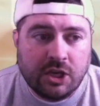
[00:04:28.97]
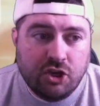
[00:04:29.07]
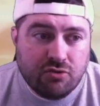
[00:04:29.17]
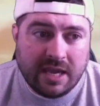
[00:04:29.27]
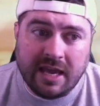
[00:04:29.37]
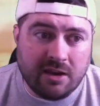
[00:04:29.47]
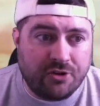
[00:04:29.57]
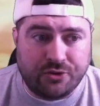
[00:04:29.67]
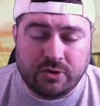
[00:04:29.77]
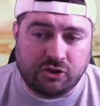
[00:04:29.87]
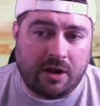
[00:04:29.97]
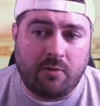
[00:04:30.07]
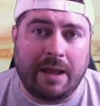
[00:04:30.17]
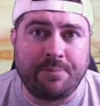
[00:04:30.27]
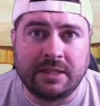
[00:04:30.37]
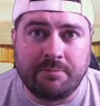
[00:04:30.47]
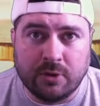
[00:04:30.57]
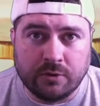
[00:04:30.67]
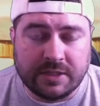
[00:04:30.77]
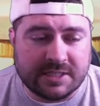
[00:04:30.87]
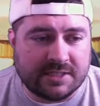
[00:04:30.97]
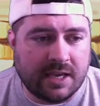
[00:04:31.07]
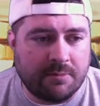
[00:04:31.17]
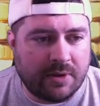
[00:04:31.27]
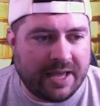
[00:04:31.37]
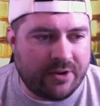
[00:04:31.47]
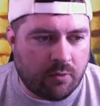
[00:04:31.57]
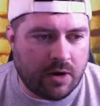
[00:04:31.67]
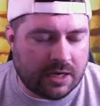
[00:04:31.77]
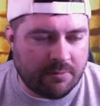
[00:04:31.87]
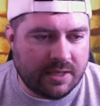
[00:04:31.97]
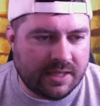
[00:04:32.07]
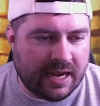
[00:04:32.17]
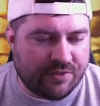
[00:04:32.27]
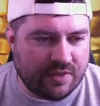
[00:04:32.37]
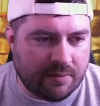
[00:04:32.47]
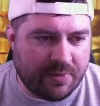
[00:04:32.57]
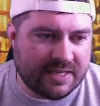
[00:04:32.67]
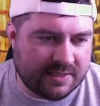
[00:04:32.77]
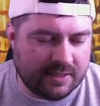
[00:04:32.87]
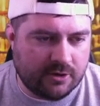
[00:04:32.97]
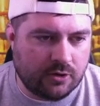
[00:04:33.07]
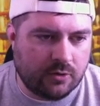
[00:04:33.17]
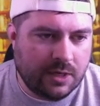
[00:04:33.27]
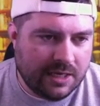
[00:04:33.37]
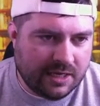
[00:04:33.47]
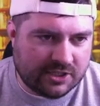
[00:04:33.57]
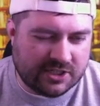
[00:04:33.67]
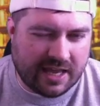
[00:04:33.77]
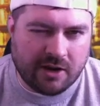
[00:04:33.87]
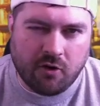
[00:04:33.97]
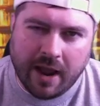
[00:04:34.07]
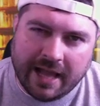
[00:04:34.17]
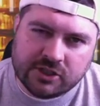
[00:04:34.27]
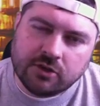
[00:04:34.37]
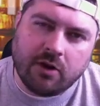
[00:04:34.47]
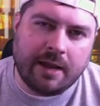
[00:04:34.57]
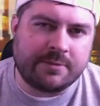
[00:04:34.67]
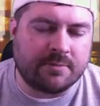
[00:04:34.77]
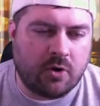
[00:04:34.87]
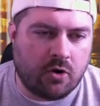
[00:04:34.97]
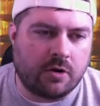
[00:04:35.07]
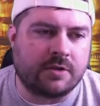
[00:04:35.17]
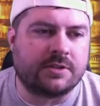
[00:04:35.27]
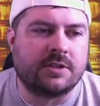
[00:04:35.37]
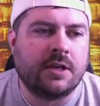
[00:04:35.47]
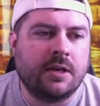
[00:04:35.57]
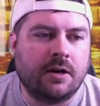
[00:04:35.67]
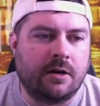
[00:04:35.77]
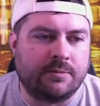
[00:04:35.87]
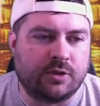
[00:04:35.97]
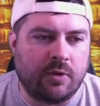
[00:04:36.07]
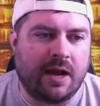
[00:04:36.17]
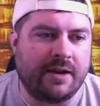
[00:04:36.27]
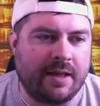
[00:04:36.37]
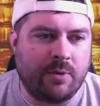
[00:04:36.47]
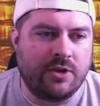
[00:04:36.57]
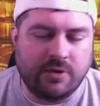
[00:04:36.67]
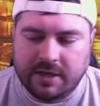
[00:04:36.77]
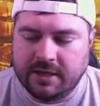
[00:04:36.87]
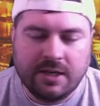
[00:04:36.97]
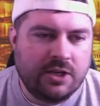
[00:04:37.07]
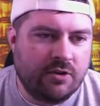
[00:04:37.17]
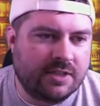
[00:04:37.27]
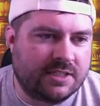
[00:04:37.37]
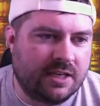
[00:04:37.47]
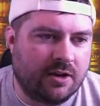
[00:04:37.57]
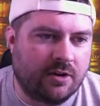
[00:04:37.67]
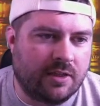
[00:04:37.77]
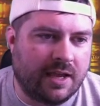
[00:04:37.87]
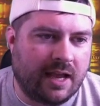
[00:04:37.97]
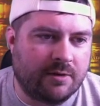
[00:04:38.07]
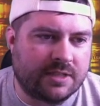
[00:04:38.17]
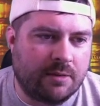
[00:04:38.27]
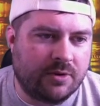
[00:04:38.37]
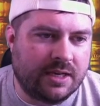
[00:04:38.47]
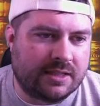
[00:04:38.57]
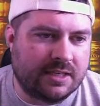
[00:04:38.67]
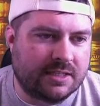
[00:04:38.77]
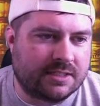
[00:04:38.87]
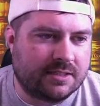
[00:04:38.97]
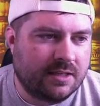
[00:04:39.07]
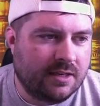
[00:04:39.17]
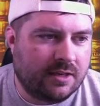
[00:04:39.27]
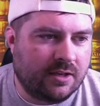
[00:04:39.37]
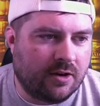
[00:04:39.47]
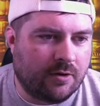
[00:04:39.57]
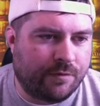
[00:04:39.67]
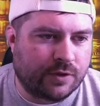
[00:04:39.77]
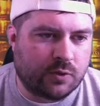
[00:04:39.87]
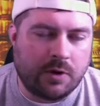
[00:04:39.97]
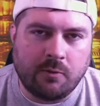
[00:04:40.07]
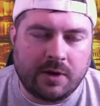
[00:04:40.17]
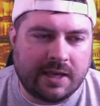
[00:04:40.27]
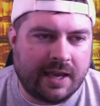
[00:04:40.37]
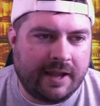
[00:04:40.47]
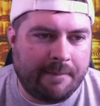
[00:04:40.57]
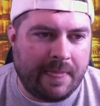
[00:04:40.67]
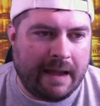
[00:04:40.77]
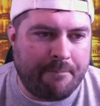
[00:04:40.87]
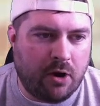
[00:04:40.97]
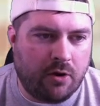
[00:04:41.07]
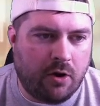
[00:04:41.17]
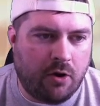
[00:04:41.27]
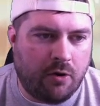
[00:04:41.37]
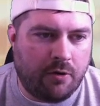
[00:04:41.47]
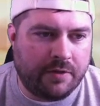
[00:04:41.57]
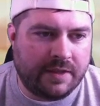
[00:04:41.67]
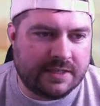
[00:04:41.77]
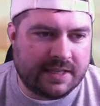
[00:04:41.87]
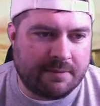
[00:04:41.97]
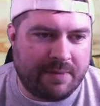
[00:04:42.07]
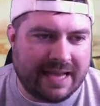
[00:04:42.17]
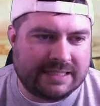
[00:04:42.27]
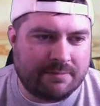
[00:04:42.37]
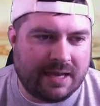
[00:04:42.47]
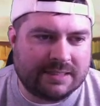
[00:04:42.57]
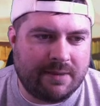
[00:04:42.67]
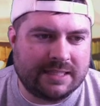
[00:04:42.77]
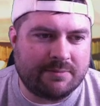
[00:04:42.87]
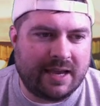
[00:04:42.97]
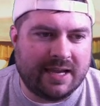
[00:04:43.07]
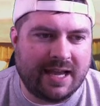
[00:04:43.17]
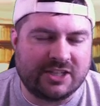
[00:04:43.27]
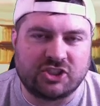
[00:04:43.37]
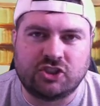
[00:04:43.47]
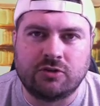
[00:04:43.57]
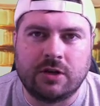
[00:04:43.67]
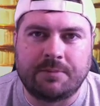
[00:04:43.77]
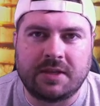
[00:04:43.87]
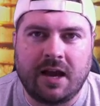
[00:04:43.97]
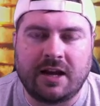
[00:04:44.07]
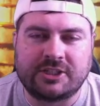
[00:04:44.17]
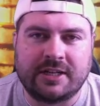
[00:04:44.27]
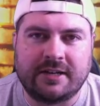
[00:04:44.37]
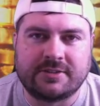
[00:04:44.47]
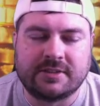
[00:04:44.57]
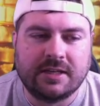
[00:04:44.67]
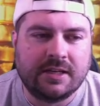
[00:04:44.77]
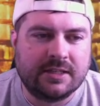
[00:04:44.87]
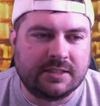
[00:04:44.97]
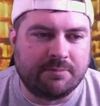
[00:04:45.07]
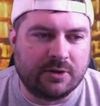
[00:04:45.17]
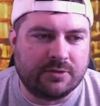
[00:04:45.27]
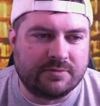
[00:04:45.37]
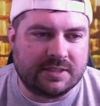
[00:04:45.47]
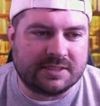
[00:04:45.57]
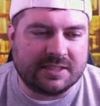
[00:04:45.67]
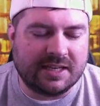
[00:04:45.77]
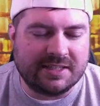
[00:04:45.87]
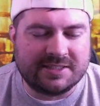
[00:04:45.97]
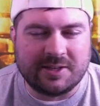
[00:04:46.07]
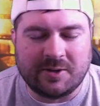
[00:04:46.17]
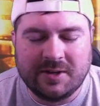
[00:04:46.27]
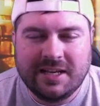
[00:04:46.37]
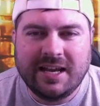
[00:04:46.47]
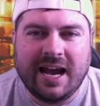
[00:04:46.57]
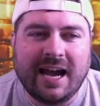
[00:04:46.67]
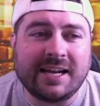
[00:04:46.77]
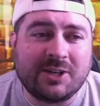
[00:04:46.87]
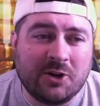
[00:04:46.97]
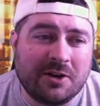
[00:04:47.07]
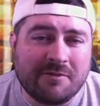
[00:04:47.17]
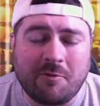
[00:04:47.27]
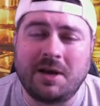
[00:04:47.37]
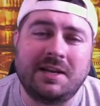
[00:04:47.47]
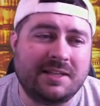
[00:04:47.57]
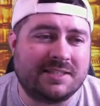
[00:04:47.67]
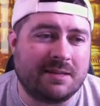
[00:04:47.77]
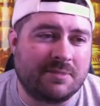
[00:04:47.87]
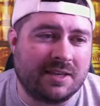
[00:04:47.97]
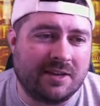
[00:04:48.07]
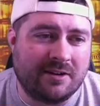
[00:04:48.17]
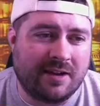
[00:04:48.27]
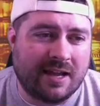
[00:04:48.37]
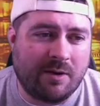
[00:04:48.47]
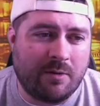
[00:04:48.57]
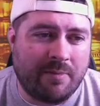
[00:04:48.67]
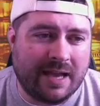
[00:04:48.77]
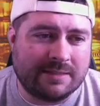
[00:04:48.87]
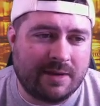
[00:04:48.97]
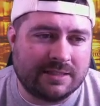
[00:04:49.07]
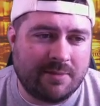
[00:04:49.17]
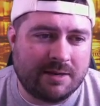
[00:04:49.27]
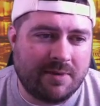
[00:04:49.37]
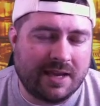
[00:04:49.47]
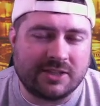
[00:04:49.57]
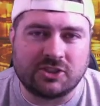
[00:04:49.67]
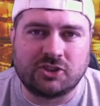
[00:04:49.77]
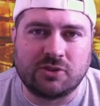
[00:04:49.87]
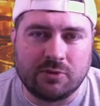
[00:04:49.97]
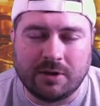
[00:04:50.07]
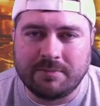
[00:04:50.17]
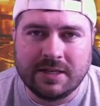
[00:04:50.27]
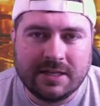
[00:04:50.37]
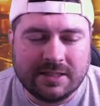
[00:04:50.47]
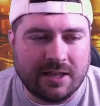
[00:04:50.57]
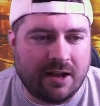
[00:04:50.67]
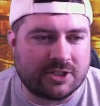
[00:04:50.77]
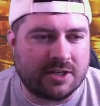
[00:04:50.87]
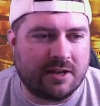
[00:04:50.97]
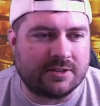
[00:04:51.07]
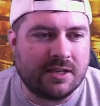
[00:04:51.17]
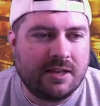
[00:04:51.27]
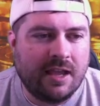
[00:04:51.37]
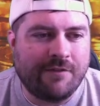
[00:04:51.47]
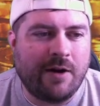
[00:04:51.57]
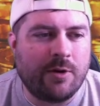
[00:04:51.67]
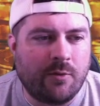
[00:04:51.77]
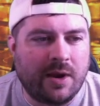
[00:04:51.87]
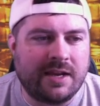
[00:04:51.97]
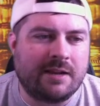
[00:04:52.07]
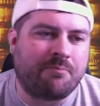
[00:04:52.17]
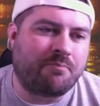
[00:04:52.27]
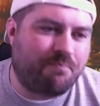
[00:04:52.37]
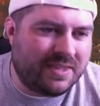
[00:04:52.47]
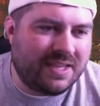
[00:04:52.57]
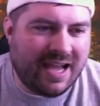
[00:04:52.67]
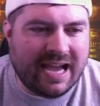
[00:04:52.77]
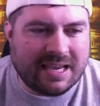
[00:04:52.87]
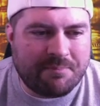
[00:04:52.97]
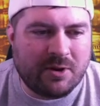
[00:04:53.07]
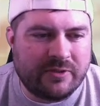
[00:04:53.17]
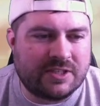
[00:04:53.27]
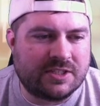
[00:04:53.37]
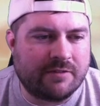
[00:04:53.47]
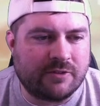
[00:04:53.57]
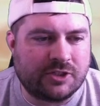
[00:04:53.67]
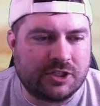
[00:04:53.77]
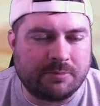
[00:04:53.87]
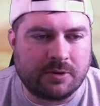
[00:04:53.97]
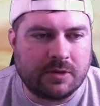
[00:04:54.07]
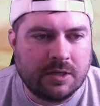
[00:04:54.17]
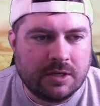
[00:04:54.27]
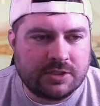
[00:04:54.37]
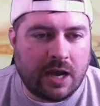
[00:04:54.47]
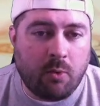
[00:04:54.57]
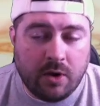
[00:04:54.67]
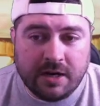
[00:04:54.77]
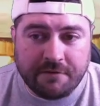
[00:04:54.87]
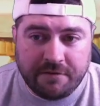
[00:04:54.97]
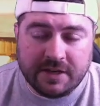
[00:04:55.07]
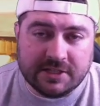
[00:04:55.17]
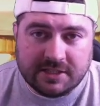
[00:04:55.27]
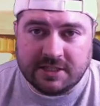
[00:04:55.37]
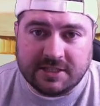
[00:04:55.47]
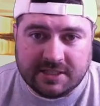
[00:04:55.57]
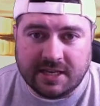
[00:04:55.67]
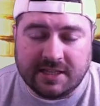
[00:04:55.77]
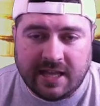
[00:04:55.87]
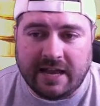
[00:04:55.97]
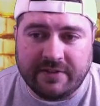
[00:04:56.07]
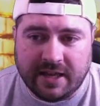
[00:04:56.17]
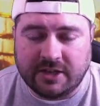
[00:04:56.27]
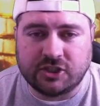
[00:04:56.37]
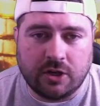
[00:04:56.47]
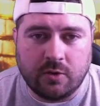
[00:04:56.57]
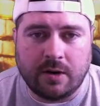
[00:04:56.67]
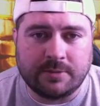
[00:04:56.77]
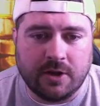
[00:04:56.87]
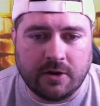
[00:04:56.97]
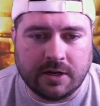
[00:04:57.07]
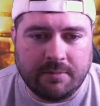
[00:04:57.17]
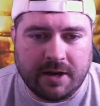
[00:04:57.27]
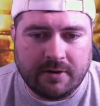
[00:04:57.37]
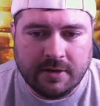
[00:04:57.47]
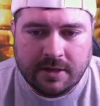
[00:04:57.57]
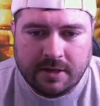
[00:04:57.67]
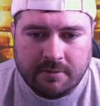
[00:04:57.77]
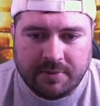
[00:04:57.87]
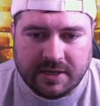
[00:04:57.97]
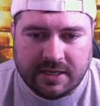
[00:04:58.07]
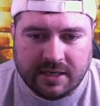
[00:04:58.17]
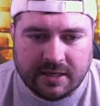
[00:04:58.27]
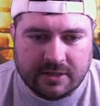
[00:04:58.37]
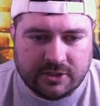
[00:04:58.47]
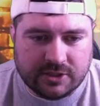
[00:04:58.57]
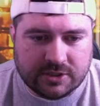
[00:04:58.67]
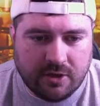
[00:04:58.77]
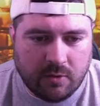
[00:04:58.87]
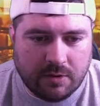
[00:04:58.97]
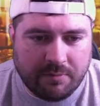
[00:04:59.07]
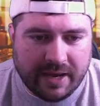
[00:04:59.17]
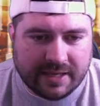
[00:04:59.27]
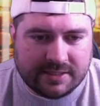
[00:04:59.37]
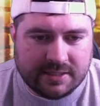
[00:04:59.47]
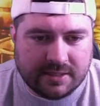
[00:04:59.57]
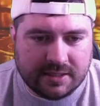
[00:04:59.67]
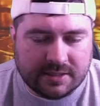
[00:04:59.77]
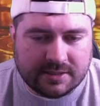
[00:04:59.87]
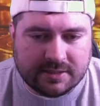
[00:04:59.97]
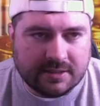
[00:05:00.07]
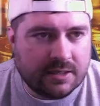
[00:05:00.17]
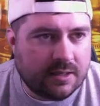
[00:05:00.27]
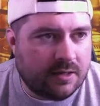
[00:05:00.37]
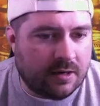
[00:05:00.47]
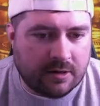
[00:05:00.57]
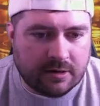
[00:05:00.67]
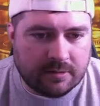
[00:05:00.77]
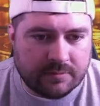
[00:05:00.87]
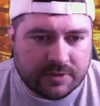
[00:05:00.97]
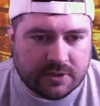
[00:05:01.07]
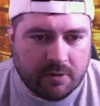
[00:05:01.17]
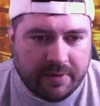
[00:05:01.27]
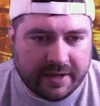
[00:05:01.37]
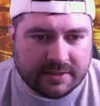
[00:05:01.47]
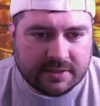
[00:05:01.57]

You can go through and try to rapidly build this set, but I don't recommend it. I think the best thing to do is just kind of gradually grab some cards throughout. That way you can see here, like I was able to get this, you know, for 21K. I bought all of these like back to back and kind of just chewed up the auction house to build the set. So I could have waited. Same thing here. I kind of went back to back and just chewed up the auction house. If I would have waited, I could build this set for cheaper. So I wanted to finish this set live and kind of show you what I'm talking about. But again, just going back to this, let's go back to